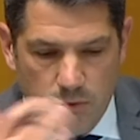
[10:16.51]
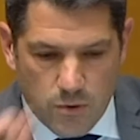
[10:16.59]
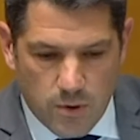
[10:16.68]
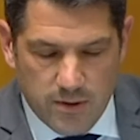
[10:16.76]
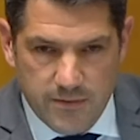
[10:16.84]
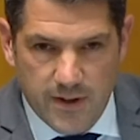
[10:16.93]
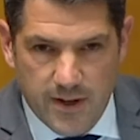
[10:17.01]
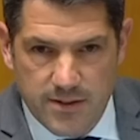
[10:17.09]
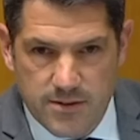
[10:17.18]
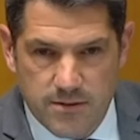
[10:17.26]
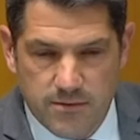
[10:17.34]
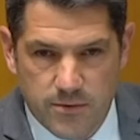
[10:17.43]

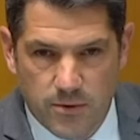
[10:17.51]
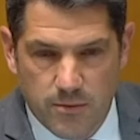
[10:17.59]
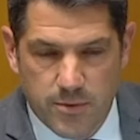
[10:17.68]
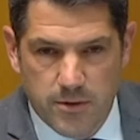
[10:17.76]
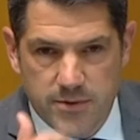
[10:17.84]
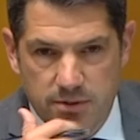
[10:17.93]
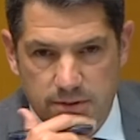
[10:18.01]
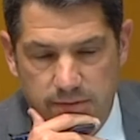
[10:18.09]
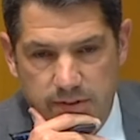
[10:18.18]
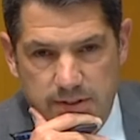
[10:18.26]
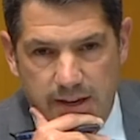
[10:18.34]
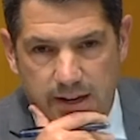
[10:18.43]
qualifies for the purposes
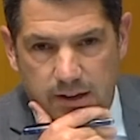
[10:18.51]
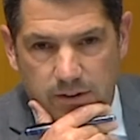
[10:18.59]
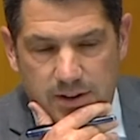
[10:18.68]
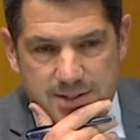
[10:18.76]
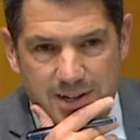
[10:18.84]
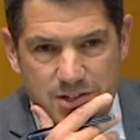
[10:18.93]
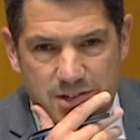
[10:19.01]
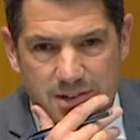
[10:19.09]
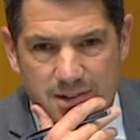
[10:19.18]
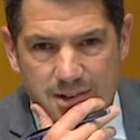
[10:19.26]
of this categorisation.